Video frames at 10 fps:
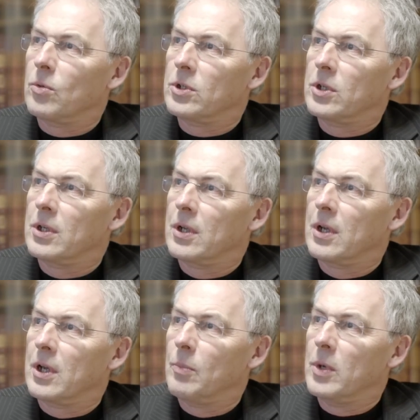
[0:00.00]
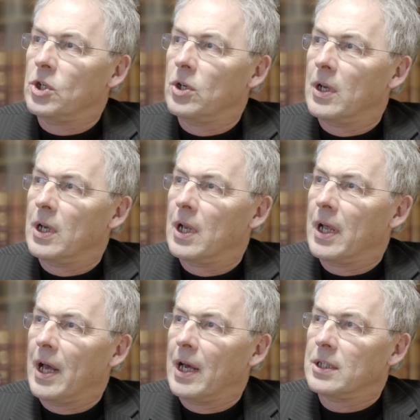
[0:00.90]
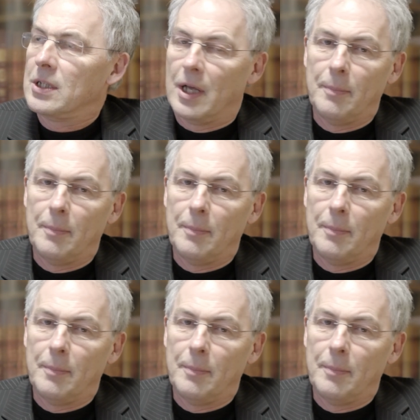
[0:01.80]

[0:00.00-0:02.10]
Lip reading: was commissioned as